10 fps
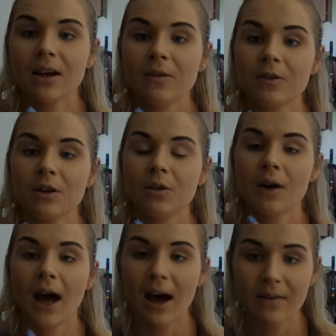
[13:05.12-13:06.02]
if you
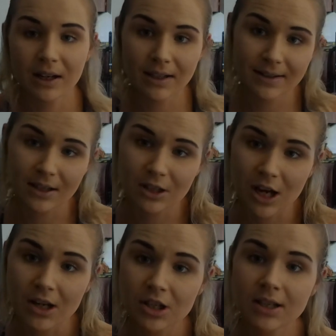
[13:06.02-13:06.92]
have any
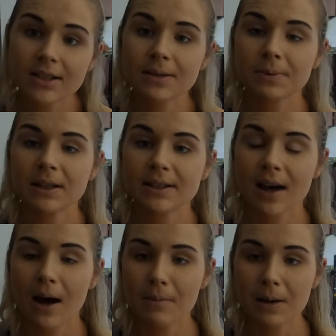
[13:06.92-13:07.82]
suggestions, please
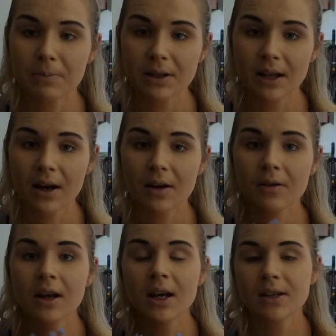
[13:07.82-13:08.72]
comment
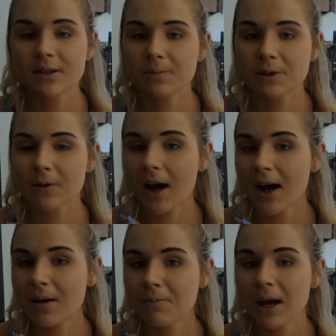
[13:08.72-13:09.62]
below,
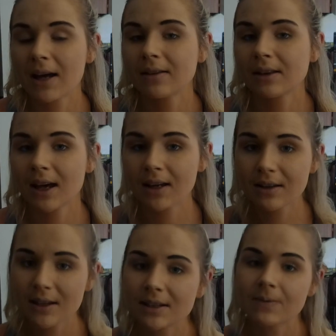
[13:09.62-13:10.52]
subscribe, and
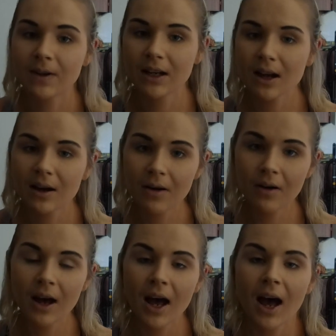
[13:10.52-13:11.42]
like this video.
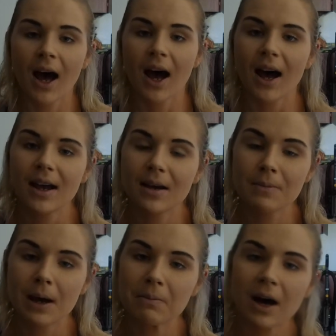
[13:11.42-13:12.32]
I
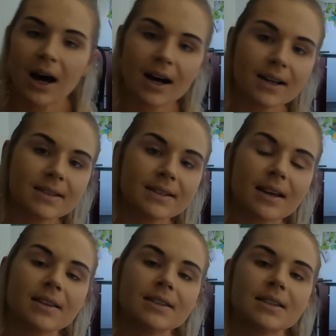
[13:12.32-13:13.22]
am Haas,
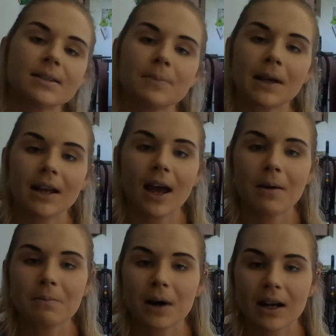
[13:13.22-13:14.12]
and this has been
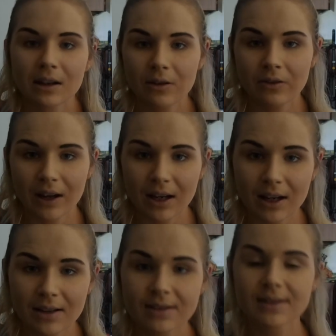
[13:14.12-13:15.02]
M Body
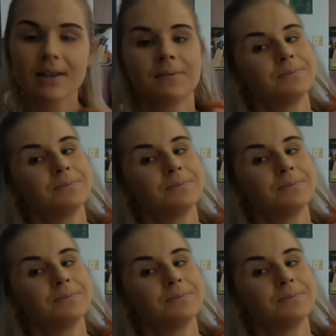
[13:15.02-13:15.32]
Fitness.